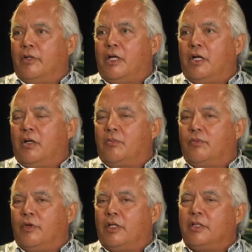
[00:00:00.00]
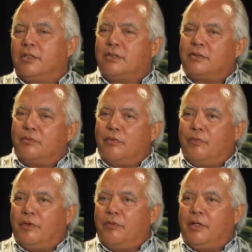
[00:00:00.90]
Well,
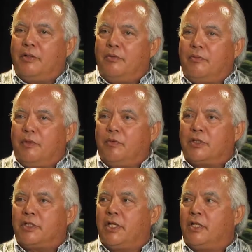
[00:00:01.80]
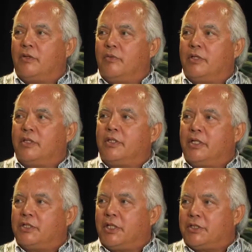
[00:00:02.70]
we work together with the
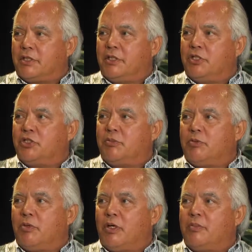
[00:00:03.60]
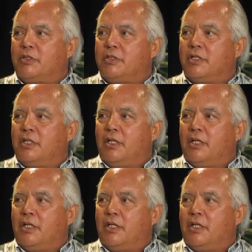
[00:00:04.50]
Education Leadership Department,